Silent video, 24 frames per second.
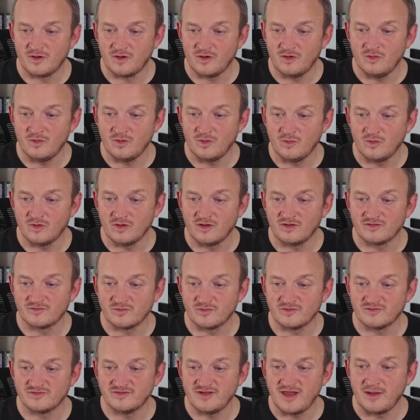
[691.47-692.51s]
Oh, I'm on last
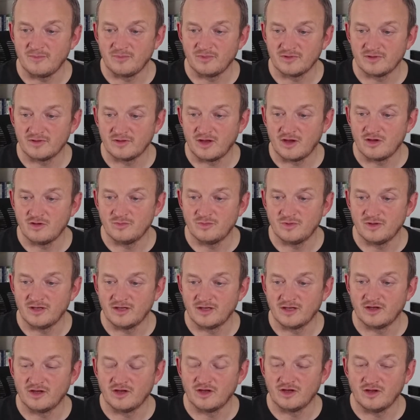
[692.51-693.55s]
one. Snap
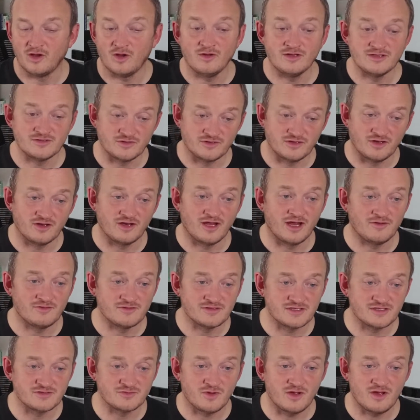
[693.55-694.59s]
opening. Oh, he's on the Isle of
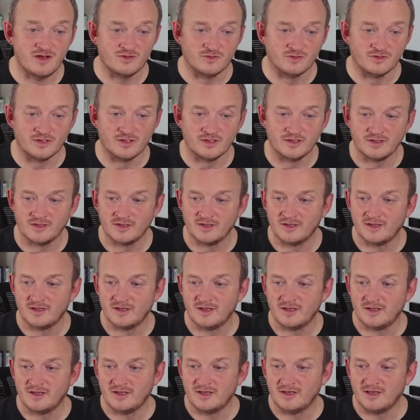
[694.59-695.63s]
Harris as well.
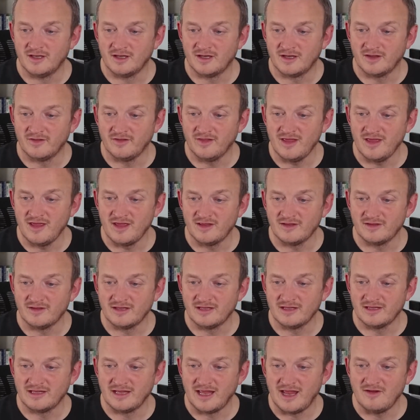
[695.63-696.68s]
Look at that.
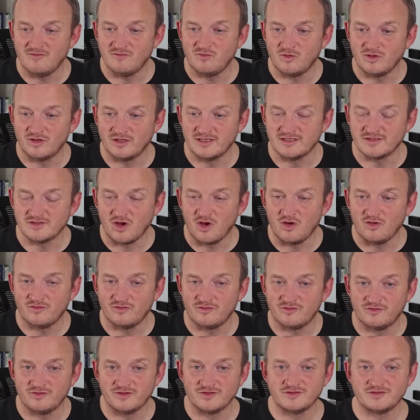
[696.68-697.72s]
Everyone is
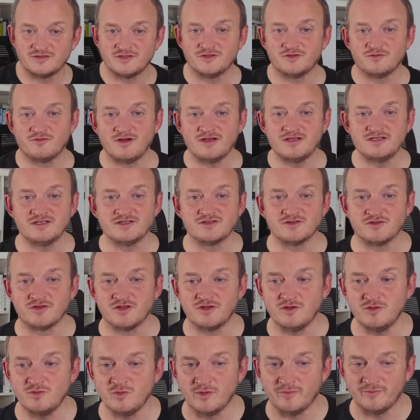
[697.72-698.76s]
off to the races on the
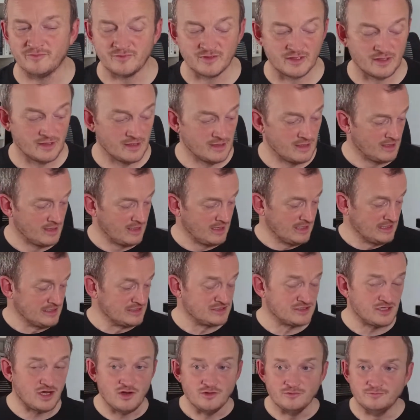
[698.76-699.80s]
new one.
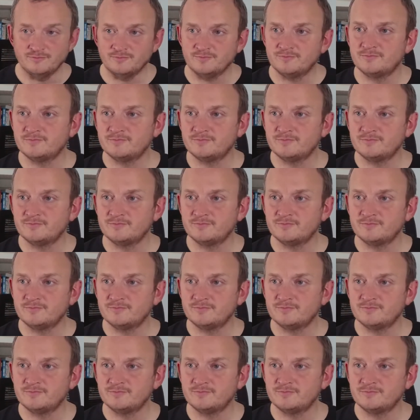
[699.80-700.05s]
So